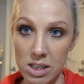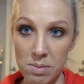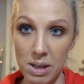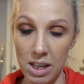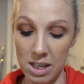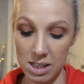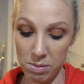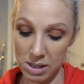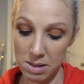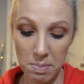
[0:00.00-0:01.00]
is because it
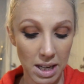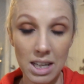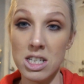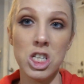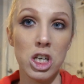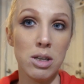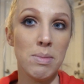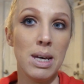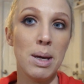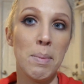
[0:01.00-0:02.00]
was speaking to me,